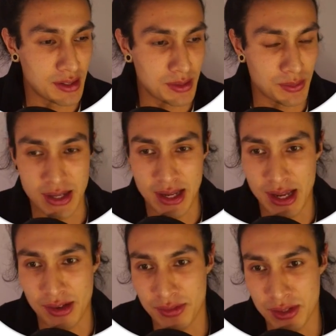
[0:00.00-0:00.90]
we
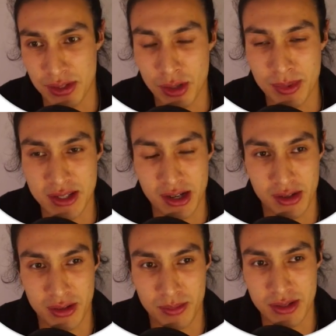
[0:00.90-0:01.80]
have the topics area in
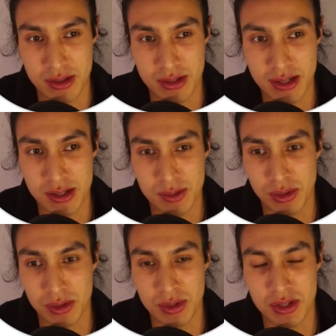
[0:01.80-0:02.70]
the business dashboard,
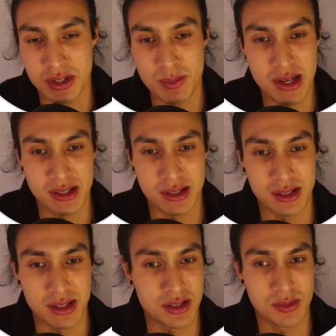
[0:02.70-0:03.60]
which is basically
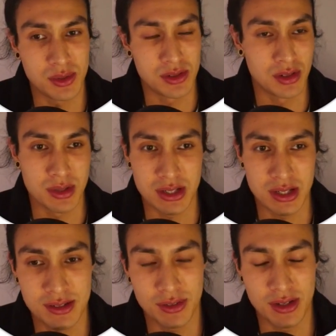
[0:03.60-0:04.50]
just what you're going to be
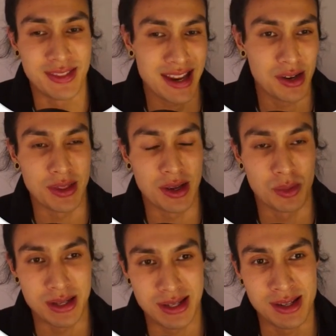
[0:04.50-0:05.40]
teaching. In there, there will
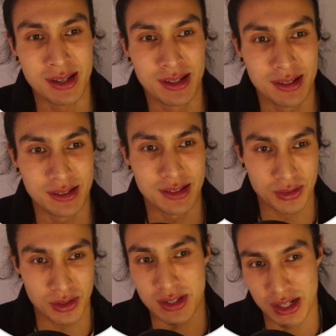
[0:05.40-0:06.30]
be
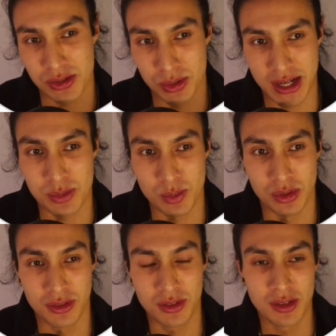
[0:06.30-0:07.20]
different contextual
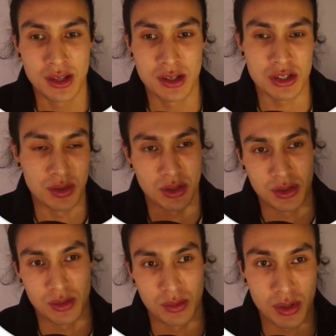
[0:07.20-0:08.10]
dashboards showing
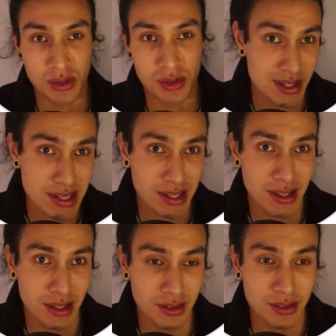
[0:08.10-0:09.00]
you what you're
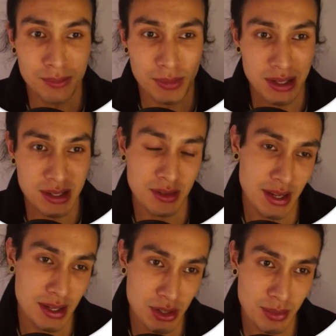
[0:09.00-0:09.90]
intaking based on
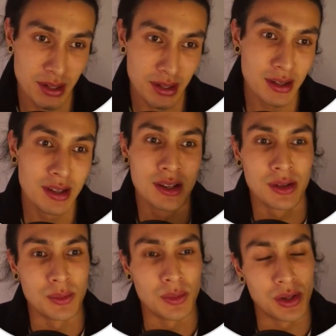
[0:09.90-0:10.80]
that topic,
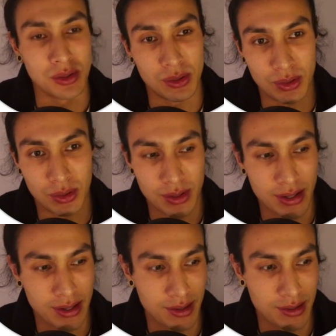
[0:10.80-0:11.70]
what you're
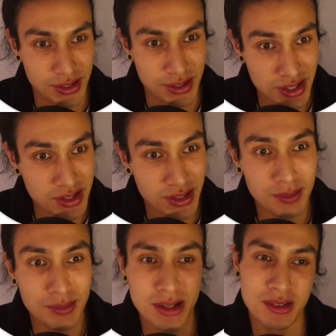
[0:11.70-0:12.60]
uh, digesting
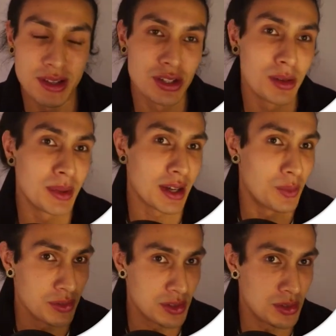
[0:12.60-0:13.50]
based on that topic, and
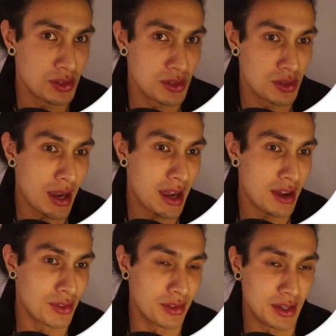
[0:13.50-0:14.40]
what resources you
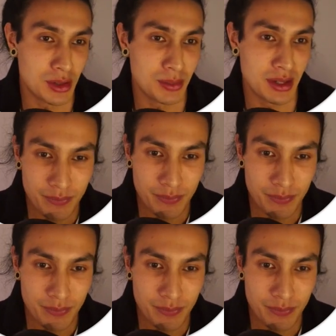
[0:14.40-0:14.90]
have on that topic.